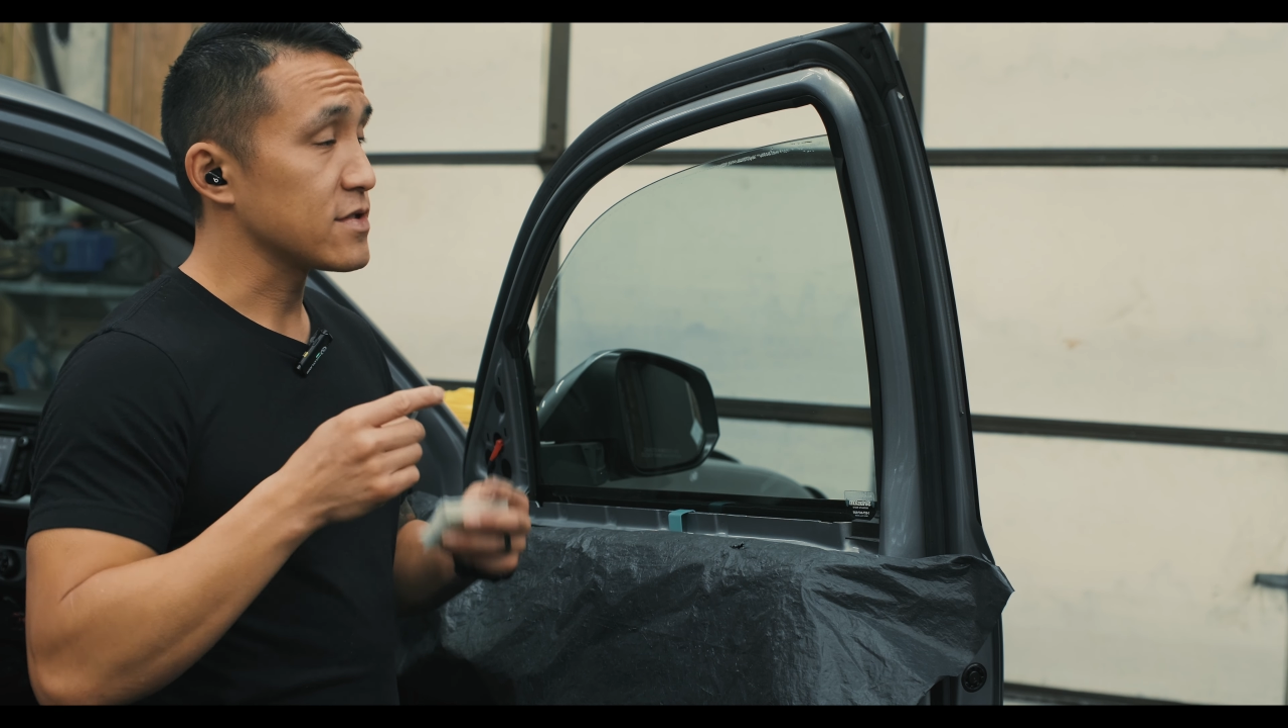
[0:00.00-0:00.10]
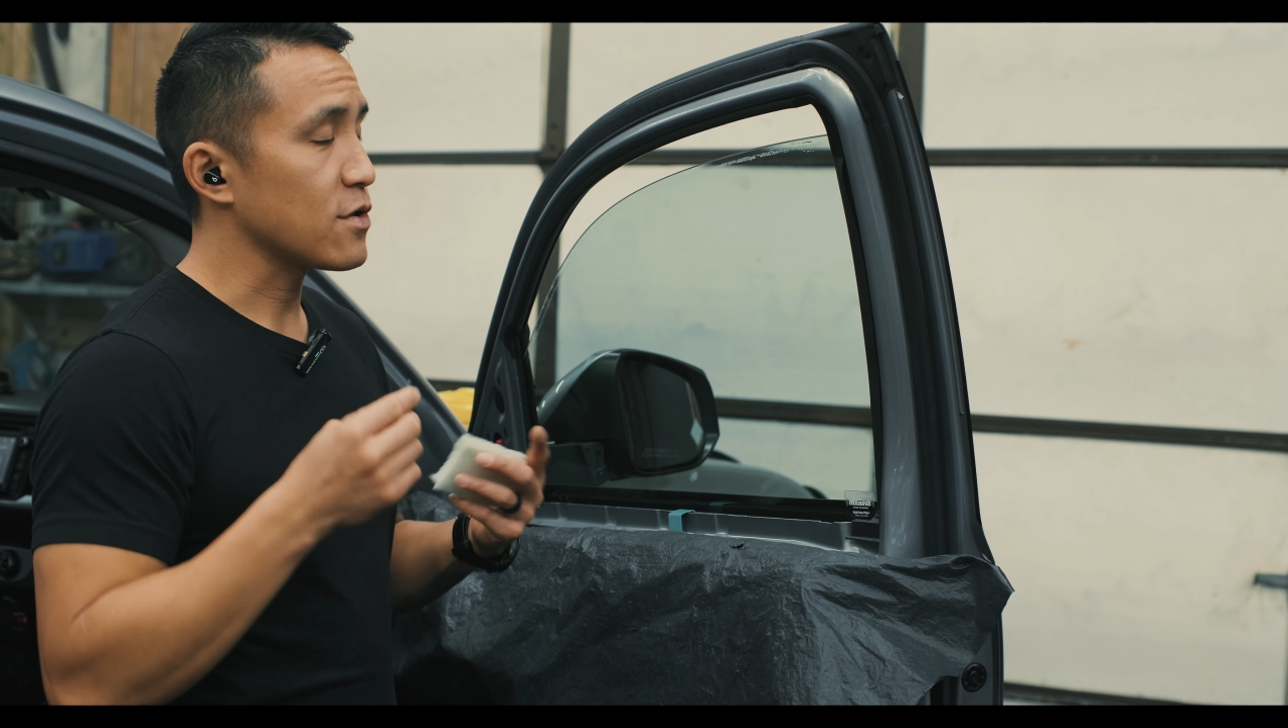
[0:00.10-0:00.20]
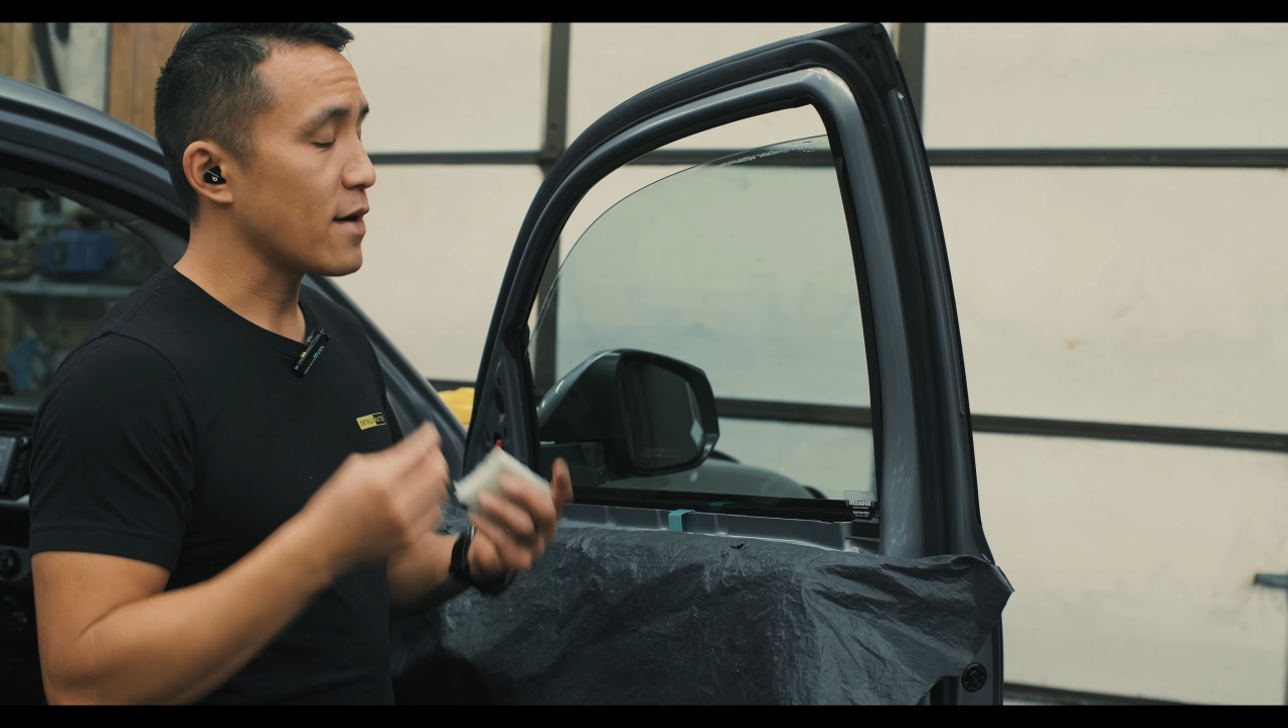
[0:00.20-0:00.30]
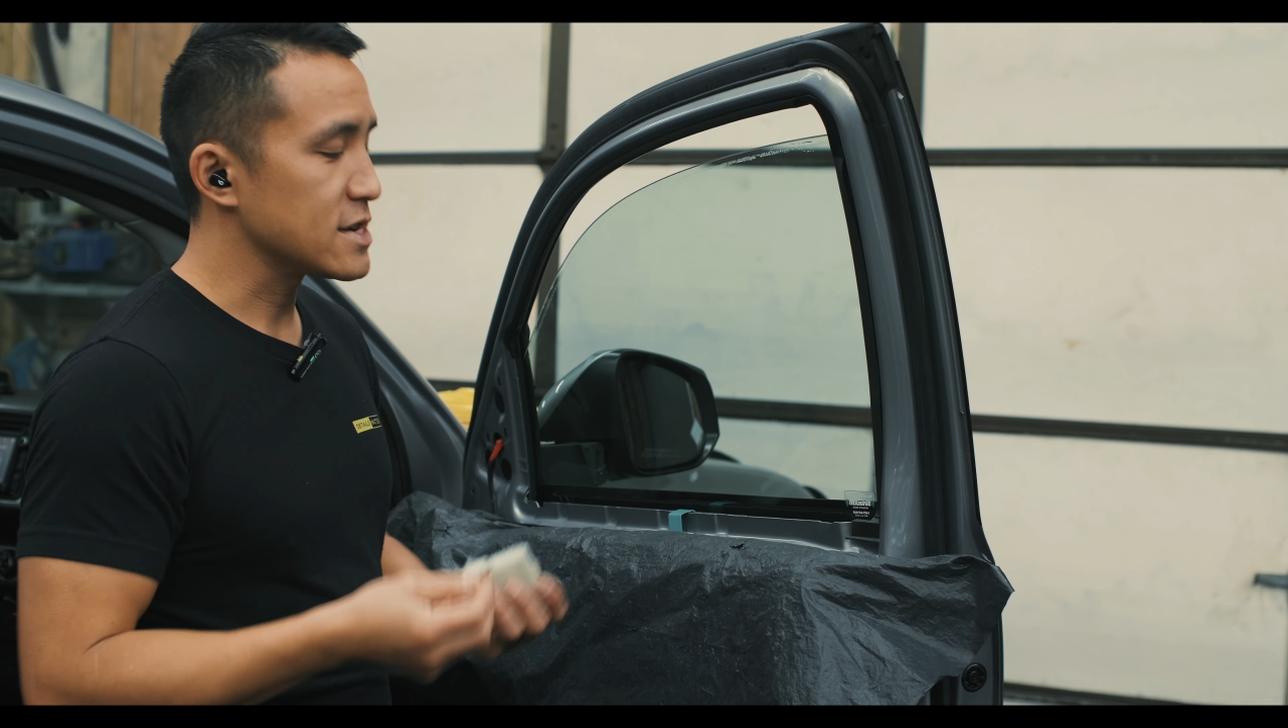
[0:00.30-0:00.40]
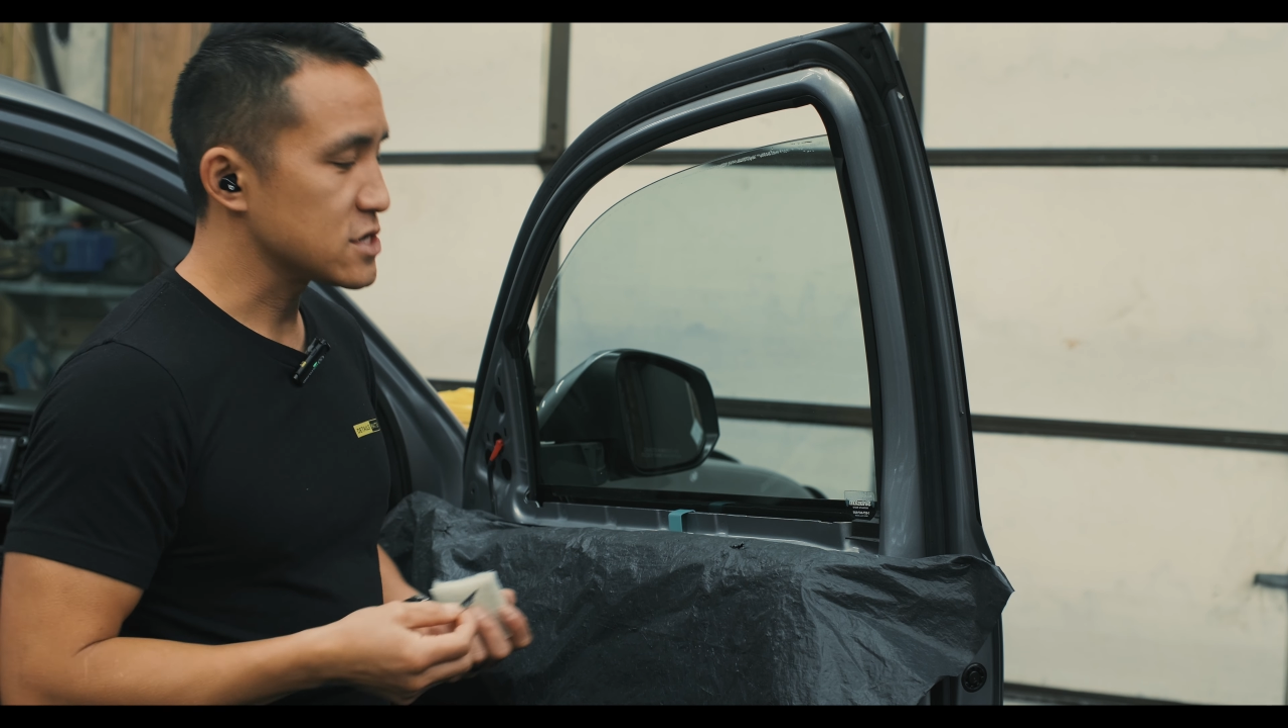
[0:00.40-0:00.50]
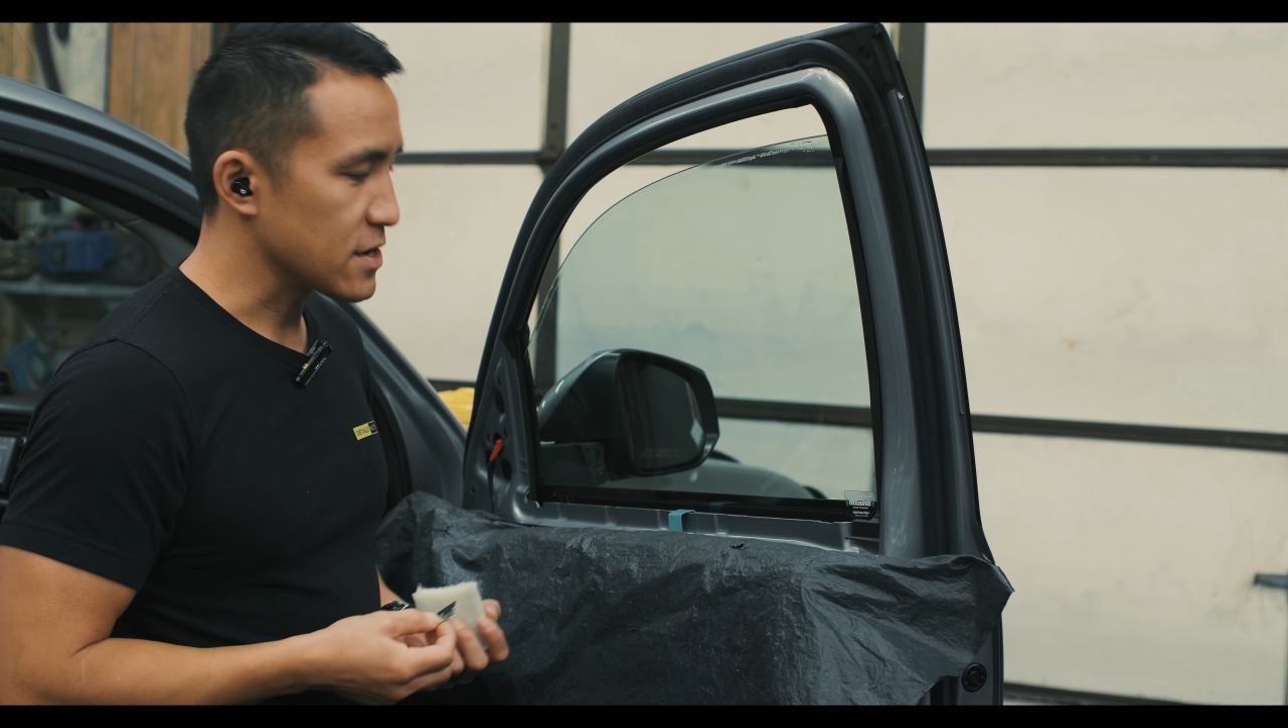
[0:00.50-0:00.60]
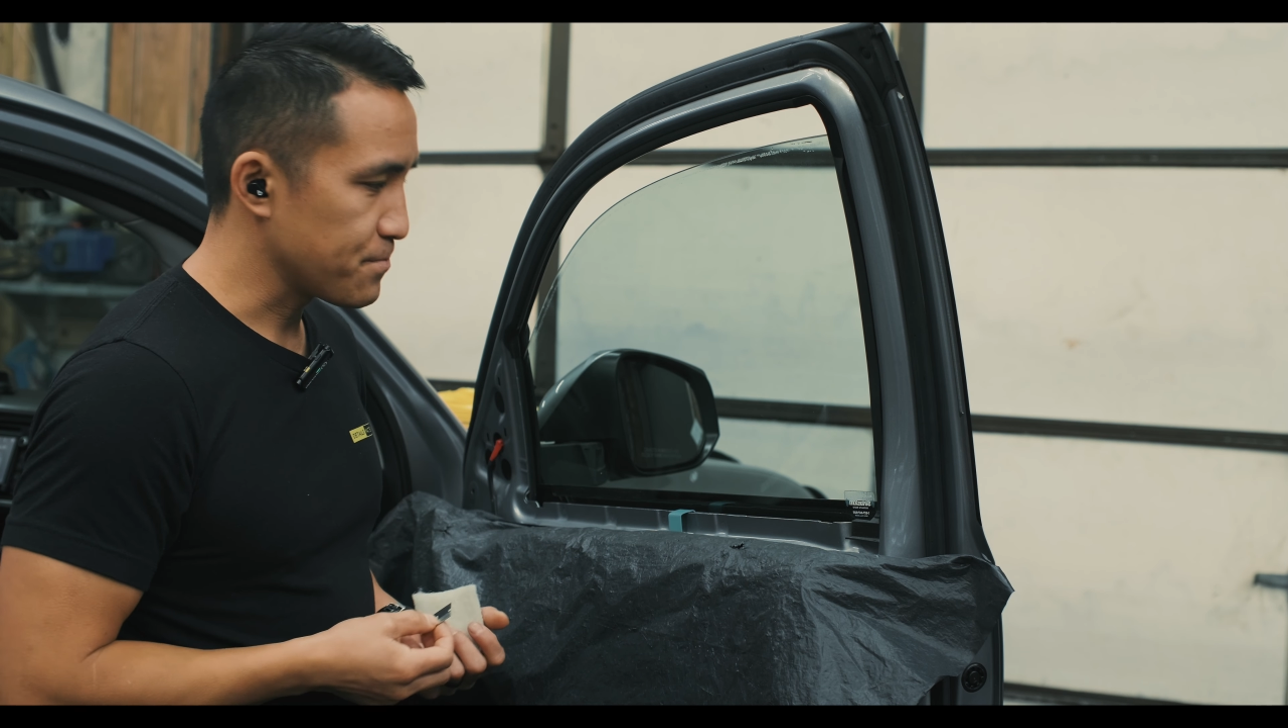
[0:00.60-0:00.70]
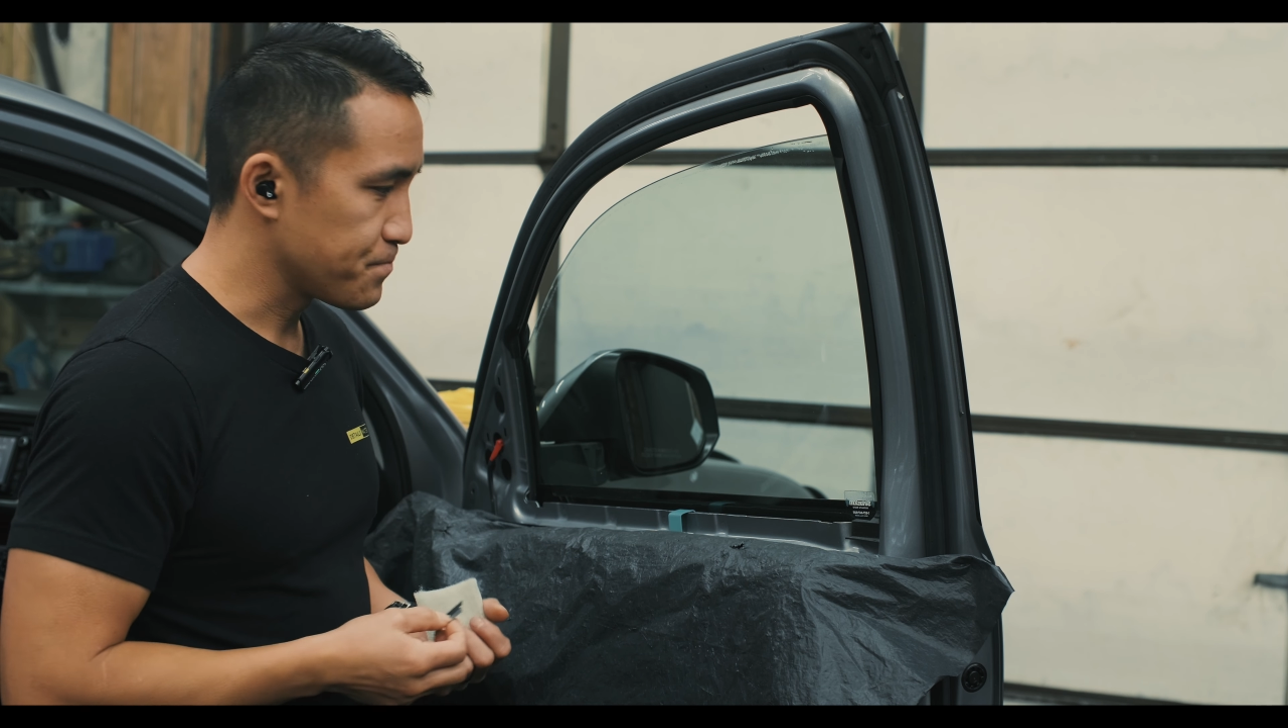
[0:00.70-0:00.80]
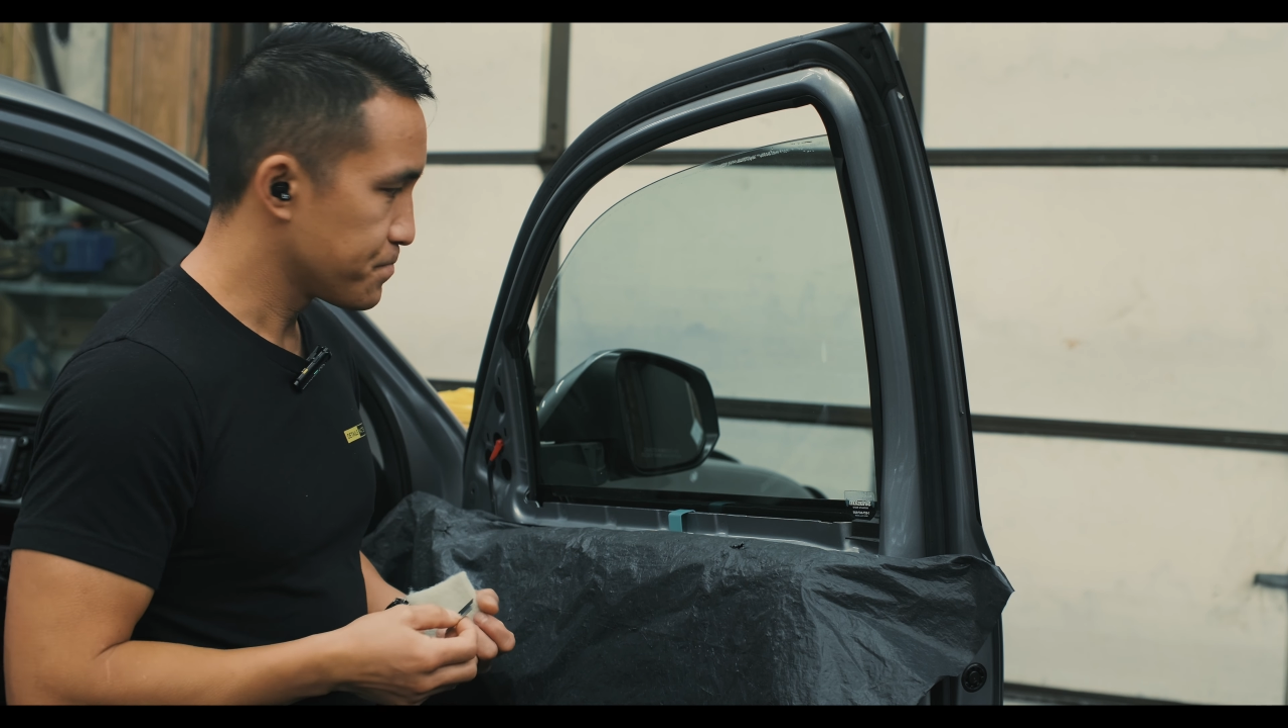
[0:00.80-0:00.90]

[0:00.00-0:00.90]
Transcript: scratching.